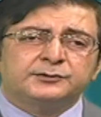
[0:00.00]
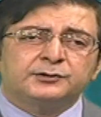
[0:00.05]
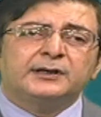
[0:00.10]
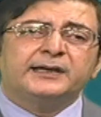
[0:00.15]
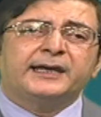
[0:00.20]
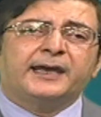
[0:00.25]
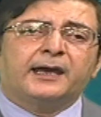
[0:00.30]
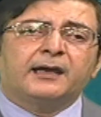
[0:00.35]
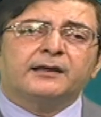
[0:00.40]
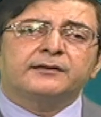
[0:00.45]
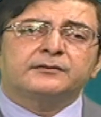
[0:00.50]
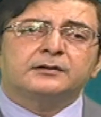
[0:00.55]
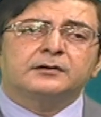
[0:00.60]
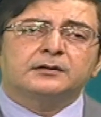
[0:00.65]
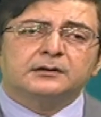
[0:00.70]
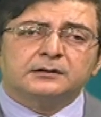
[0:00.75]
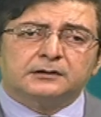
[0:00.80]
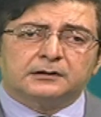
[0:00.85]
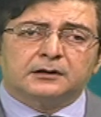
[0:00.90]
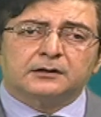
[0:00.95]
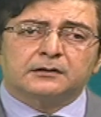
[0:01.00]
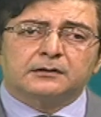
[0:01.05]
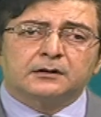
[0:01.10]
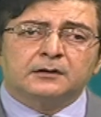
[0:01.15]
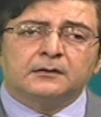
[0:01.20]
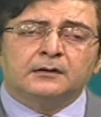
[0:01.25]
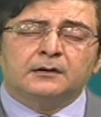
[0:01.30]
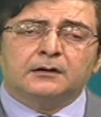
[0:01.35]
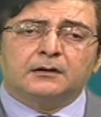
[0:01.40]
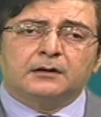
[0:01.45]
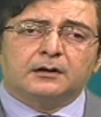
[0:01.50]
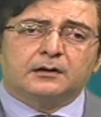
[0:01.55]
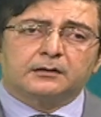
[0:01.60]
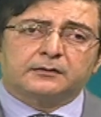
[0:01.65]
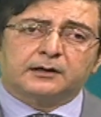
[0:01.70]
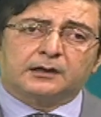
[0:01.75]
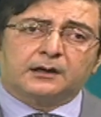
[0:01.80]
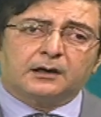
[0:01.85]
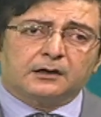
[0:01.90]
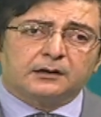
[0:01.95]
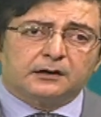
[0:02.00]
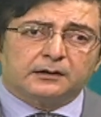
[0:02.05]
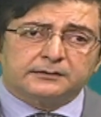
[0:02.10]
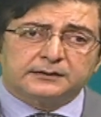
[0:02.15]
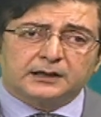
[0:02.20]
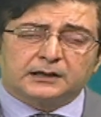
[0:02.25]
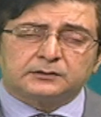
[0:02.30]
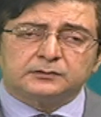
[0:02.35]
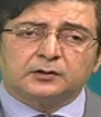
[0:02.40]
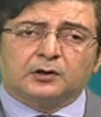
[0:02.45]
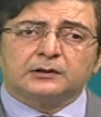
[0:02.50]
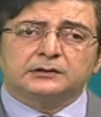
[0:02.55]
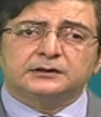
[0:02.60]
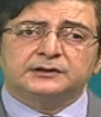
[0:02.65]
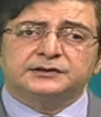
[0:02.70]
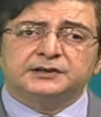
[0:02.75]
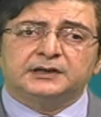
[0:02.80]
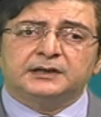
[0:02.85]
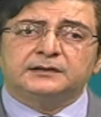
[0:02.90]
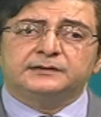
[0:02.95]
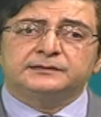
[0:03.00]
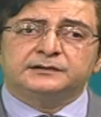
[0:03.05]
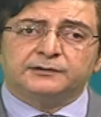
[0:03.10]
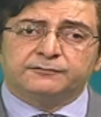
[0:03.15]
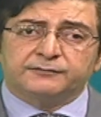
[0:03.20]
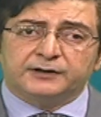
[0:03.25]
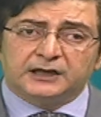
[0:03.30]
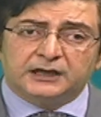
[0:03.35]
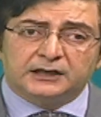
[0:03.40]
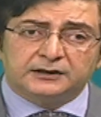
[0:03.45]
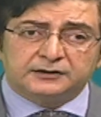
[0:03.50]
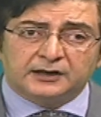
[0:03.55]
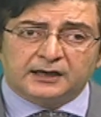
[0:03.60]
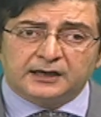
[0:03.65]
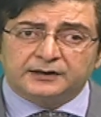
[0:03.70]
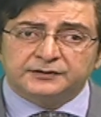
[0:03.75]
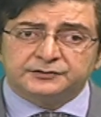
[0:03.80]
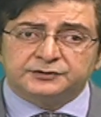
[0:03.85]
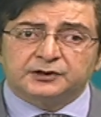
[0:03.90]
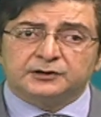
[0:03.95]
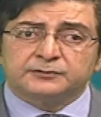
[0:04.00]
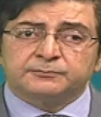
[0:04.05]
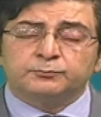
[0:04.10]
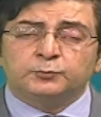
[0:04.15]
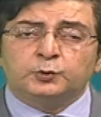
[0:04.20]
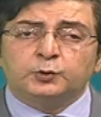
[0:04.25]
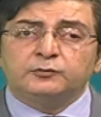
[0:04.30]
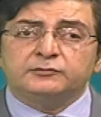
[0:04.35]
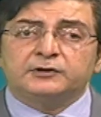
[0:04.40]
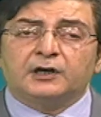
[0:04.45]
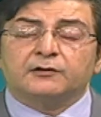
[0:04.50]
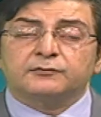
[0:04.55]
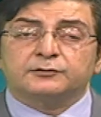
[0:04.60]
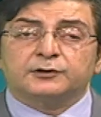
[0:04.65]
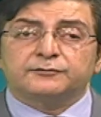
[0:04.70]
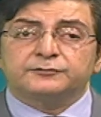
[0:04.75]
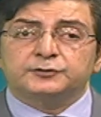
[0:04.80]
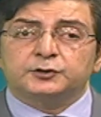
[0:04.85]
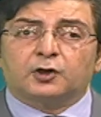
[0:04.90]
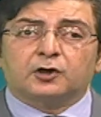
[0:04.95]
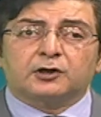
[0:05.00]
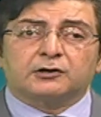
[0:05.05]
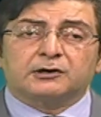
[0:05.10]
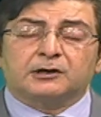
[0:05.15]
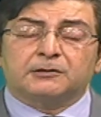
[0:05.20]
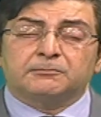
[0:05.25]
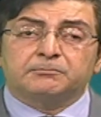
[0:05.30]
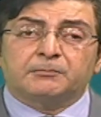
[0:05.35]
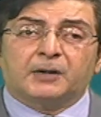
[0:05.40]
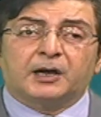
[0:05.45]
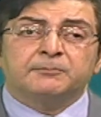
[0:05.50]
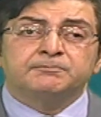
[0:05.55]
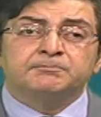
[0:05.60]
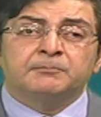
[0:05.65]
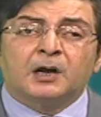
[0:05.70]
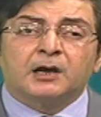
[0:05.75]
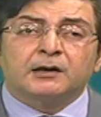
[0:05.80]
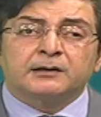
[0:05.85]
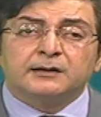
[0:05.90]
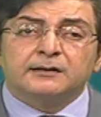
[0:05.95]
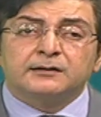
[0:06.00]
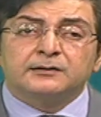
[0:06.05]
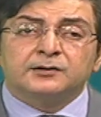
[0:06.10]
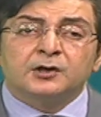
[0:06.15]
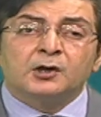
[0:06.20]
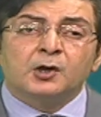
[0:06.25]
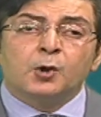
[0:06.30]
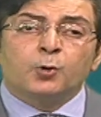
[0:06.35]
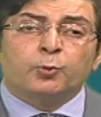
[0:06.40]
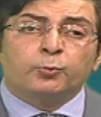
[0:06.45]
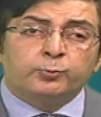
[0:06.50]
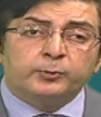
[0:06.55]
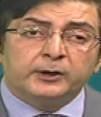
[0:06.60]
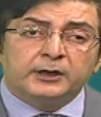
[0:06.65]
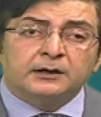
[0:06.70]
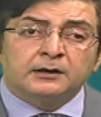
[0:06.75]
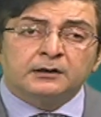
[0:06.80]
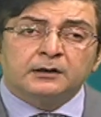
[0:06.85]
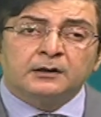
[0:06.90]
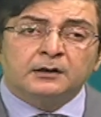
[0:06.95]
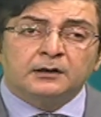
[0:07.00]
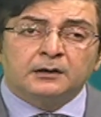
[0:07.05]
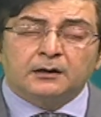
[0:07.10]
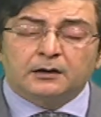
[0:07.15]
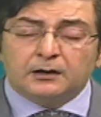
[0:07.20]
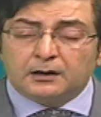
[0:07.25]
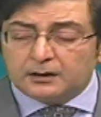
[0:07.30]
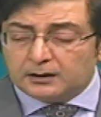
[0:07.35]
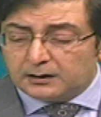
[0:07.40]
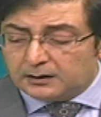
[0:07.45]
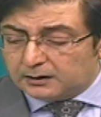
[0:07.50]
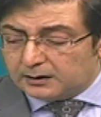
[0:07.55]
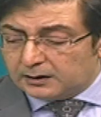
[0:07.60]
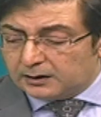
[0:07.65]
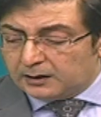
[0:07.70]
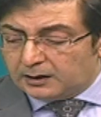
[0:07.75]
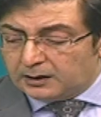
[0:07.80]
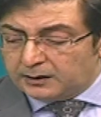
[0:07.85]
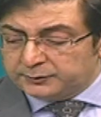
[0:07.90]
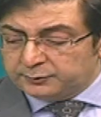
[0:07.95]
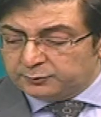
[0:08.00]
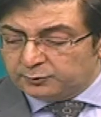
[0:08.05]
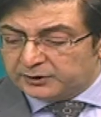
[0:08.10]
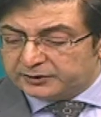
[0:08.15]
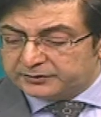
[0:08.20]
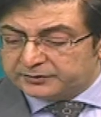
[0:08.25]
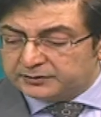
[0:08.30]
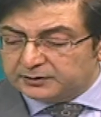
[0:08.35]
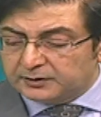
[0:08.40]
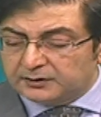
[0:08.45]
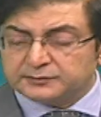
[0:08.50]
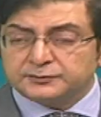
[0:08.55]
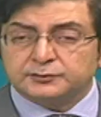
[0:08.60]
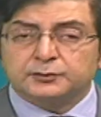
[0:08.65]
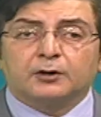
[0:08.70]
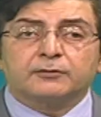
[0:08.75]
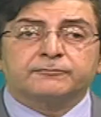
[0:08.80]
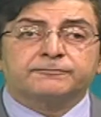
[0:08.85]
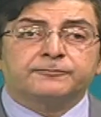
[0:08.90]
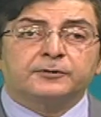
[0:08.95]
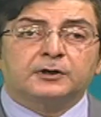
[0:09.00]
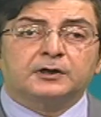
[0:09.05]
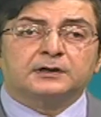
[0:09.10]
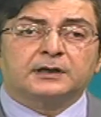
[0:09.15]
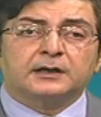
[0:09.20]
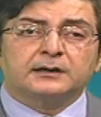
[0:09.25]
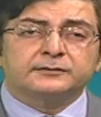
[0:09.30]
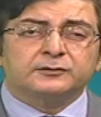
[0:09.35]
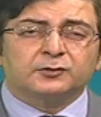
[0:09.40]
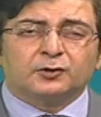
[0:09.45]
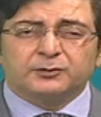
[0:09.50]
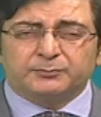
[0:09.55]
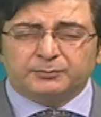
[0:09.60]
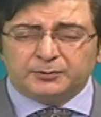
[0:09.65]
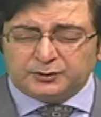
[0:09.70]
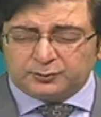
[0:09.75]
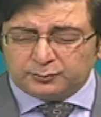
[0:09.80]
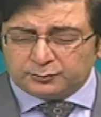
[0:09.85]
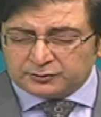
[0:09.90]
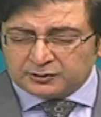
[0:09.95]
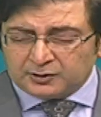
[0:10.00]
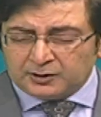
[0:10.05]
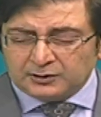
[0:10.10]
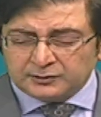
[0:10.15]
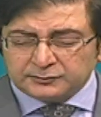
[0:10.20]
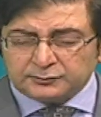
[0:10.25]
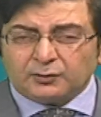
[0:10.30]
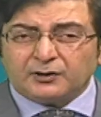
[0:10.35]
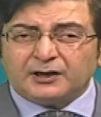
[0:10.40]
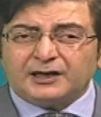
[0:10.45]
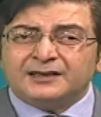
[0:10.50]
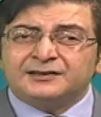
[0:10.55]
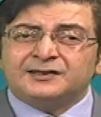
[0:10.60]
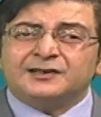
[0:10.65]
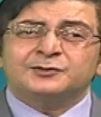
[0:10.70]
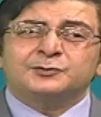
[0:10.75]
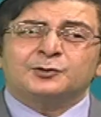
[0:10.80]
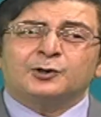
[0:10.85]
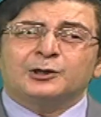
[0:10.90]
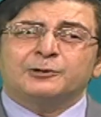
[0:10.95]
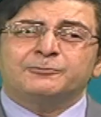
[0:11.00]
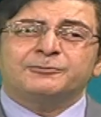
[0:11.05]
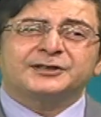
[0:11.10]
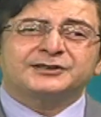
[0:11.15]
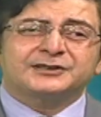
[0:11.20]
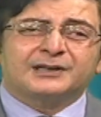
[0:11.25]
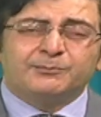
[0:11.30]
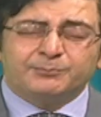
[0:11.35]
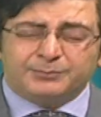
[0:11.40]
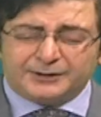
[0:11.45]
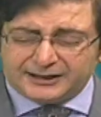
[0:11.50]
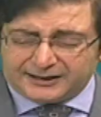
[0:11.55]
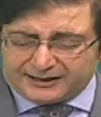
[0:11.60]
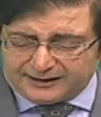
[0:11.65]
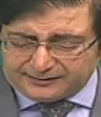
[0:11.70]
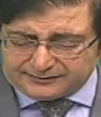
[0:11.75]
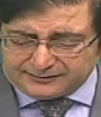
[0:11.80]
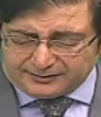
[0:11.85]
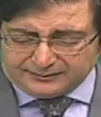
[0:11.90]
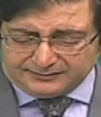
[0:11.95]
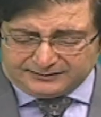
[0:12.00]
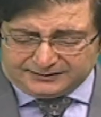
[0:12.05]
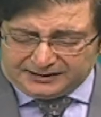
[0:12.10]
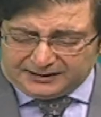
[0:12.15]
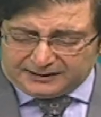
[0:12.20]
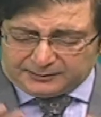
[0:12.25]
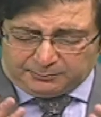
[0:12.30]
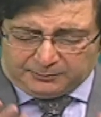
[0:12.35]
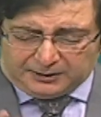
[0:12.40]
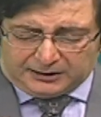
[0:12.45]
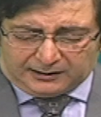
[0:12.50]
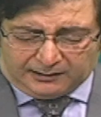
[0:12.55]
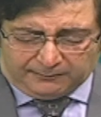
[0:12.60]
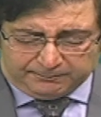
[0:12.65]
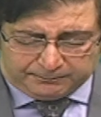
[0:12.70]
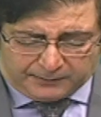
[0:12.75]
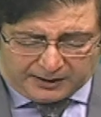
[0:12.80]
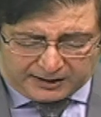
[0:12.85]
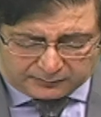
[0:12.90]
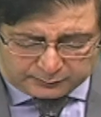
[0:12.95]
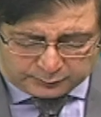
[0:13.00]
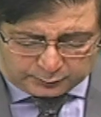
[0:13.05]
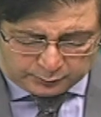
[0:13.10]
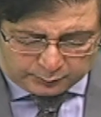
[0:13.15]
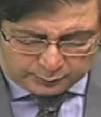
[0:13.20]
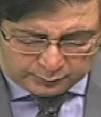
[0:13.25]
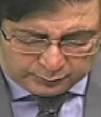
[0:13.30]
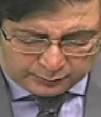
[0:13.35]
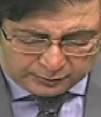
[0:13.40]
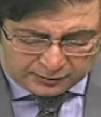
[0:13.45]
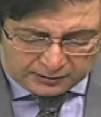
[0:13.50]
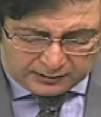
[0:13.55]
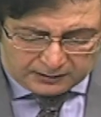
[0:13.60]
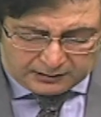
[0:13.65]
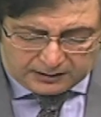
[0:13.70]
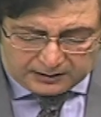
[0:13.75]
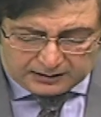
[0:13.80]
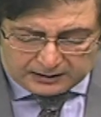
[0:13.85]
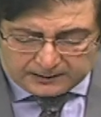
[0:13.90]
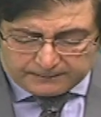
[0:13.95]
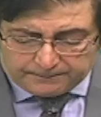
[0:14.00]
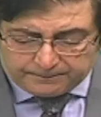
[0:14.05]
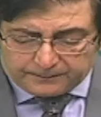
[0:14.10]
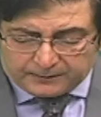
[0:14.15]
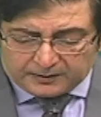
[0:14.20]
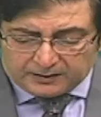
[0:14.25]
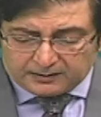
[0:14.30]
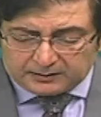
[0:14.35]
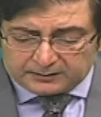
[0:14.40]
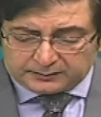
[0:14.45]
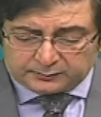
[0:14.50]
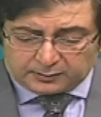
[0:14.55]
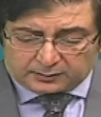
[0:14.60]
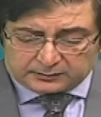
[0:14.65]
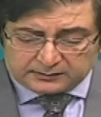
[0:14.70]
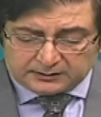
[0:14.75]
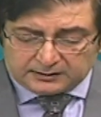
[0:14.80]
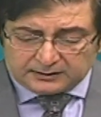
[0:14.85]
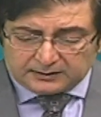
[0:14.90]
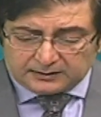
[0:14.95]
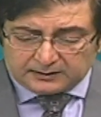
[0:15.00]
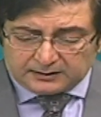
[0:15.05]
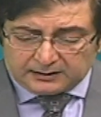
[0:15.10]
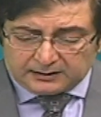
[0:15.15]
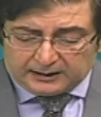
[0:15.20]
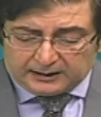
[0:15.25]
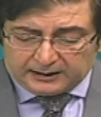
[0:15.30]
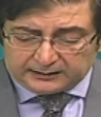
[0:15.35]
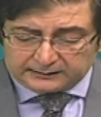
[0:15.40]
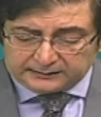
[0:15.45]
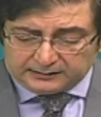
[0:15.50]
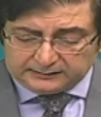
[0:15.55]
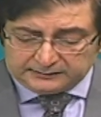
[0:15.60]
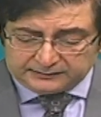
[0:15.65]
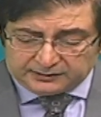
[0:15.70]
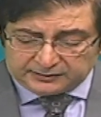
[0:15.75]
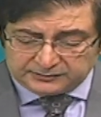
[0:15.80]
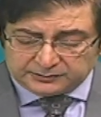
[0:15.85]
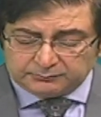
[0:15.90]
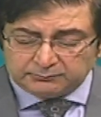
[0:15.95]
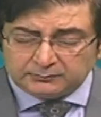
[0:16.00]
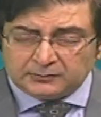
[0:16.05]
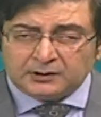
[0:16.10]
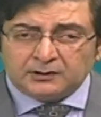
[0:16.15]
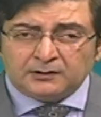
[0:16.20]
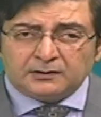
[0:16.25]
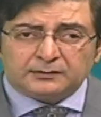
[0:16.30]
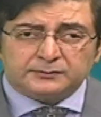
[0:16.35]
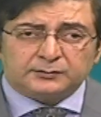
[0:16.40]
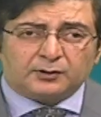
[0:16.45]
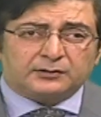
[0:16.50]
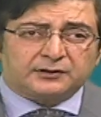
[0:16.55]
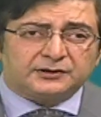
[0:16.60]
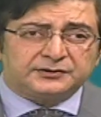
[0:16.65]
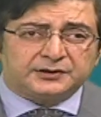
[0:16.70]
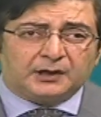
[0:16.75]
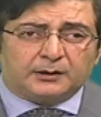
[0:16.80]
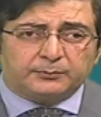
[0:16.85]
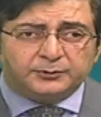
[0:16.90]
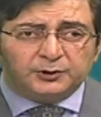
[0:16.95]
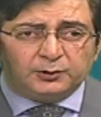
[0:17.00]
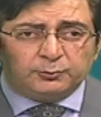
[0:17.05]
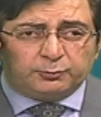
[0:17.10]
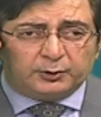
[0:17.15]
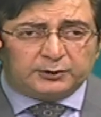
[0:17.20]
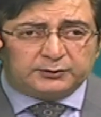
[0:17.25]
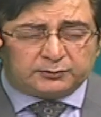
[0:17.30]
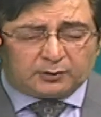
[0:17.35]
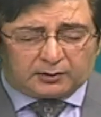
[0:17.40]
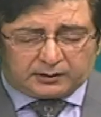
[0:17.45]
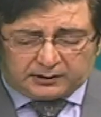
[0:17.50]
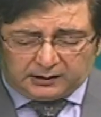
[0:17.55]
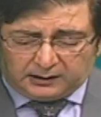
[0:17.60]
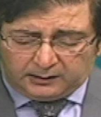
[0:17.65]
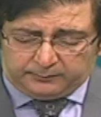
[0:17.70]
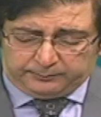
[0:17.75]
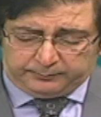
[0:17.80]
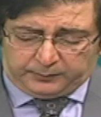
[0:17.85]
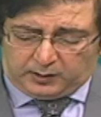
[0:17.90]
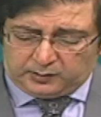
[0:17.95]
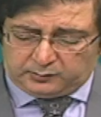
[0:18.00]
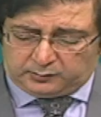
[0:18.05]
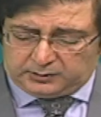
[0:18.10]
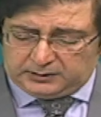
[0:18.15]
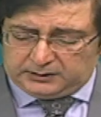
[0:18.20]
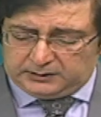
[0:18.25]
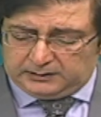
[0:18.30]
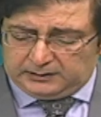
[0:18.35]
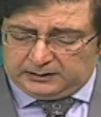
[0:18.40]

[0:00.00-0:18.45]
actually has hurt it regarding technology, the way it has just moved out of your and my markets where a US software cannot be used. So it is always complicated. Let me come back to Dr. Adil Najm. Dr. Saab, you were talking about